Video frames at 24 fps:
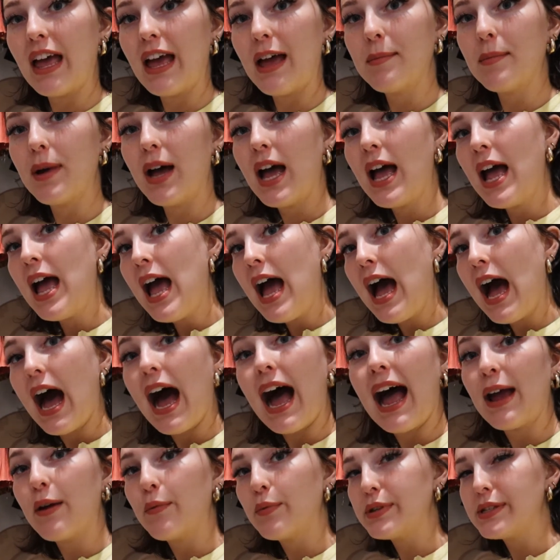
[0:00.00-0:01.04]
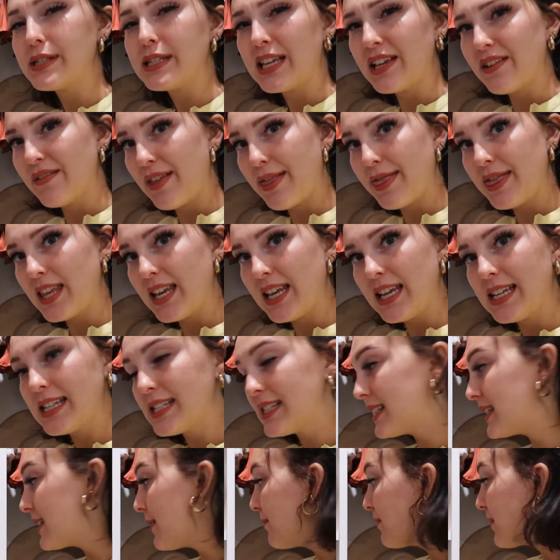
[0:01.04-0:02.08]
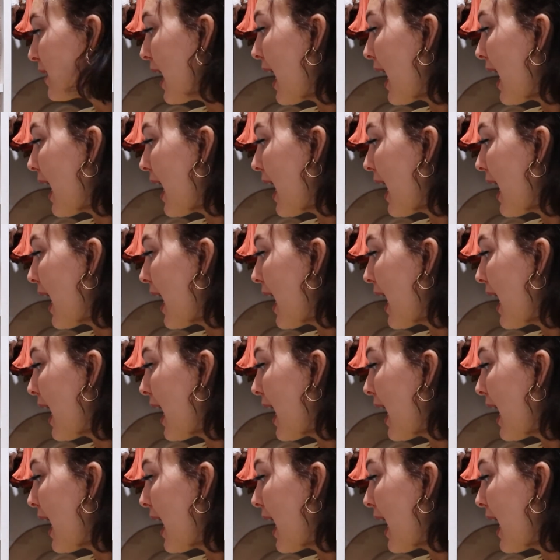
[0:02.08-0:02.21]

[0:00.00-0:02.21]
them. I was given these